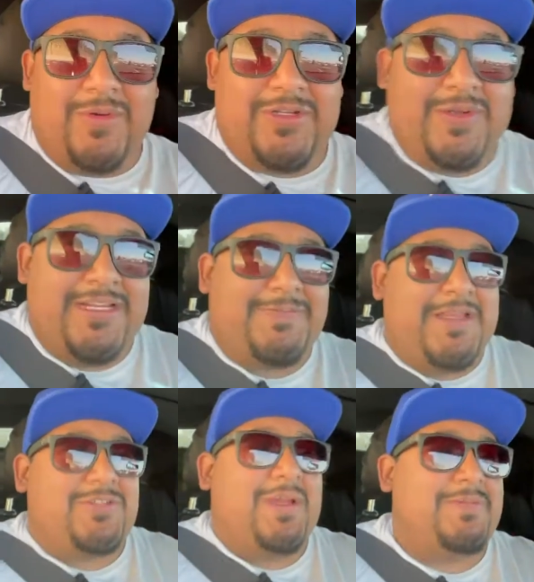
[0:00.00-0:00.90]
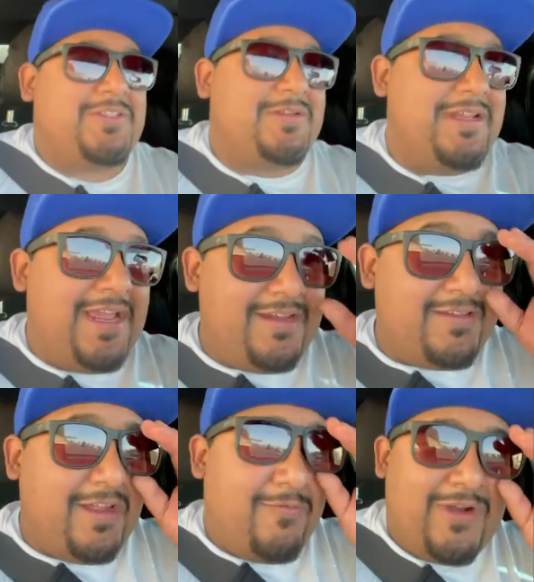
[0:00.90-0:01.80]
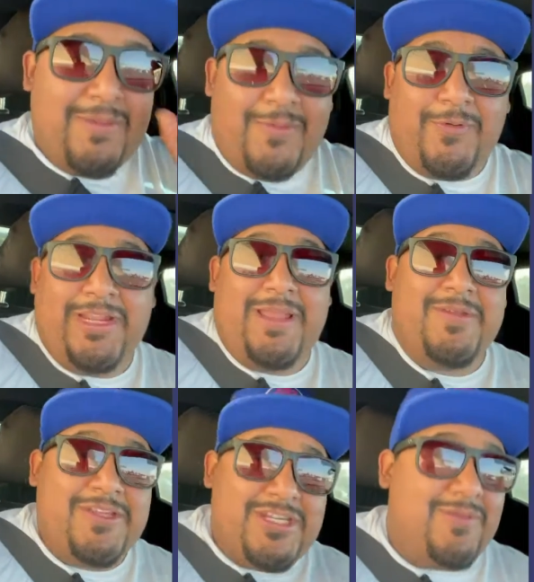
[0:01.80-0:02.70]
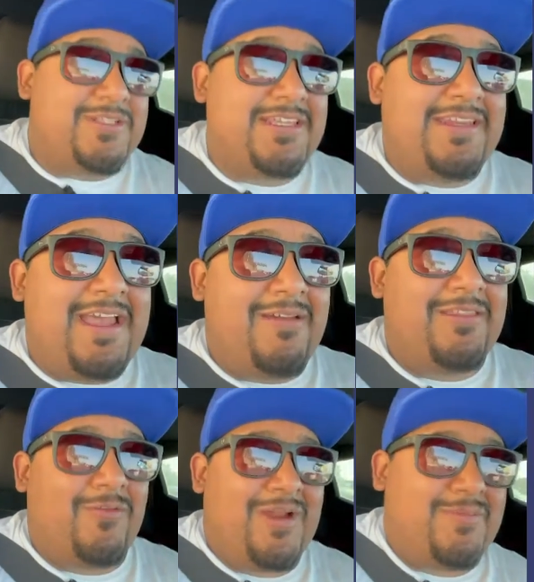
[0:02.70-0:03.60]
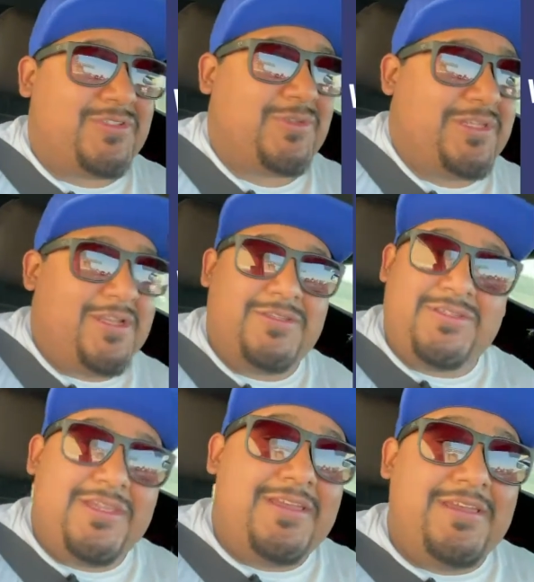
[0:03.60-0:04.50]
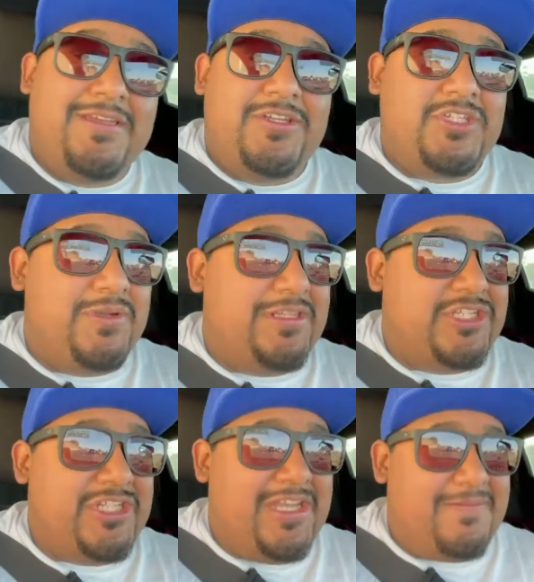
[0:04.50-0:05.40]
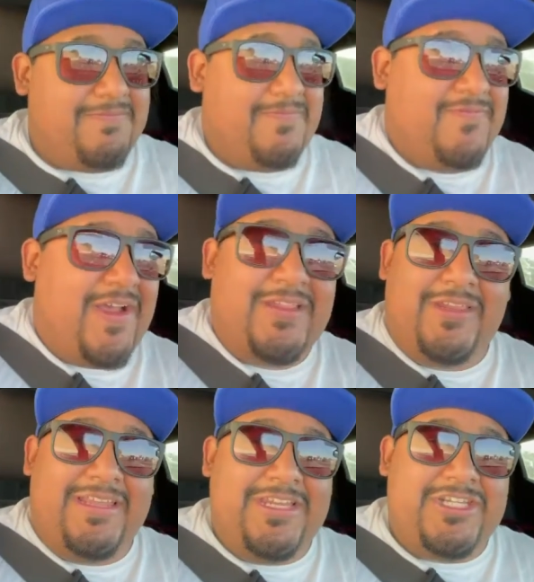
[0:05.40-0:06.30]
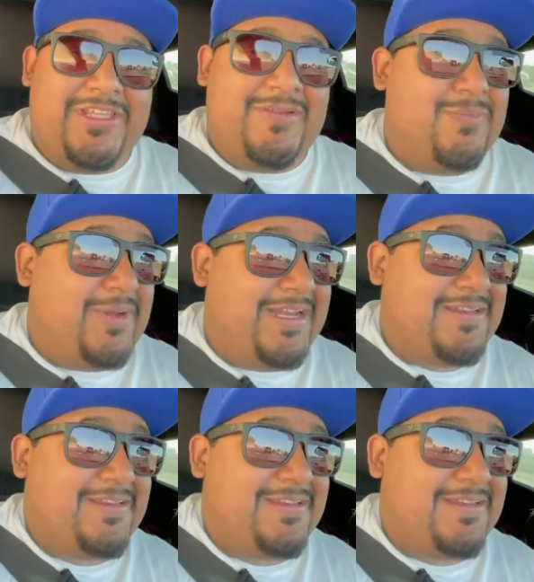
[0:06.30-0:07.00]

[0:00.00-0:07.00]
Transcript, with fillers: doing a special episode tonight of Ramble pregame. Usually we're sitting down in the Ramble studios, shooting the shit, fondling each other, but